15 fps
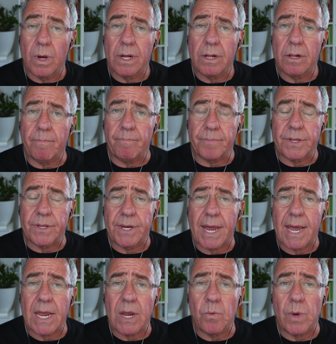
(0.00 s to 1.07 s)
Well,
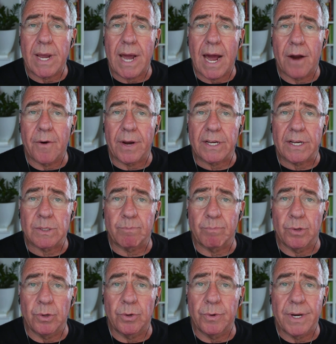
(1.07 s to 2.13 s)
today we are
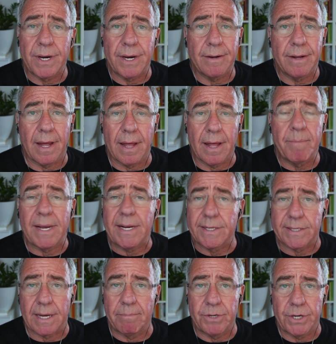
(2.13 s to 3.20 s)
exploring a big
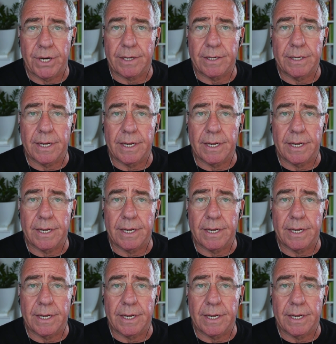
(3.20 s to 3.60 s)
subject.